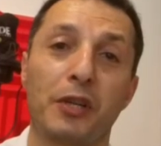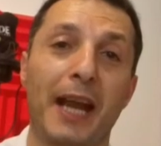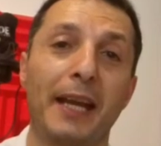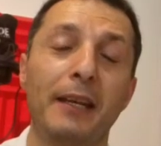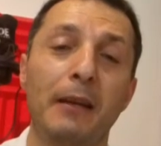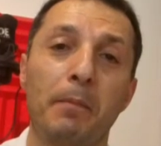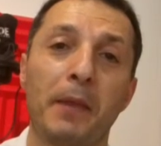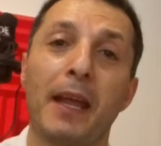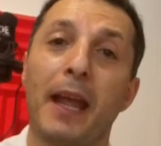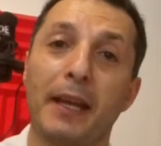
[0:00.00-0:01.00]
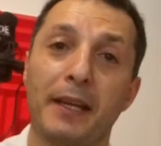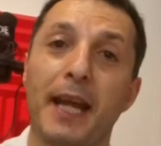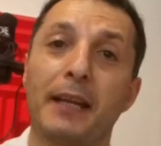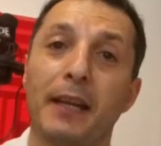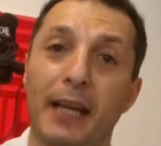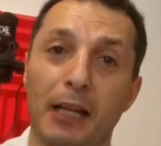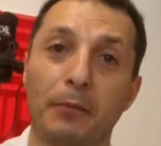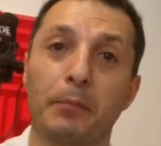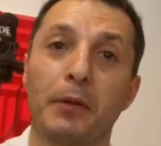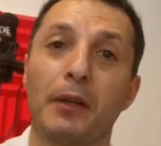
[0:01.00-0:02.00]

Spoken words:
gain, and that helped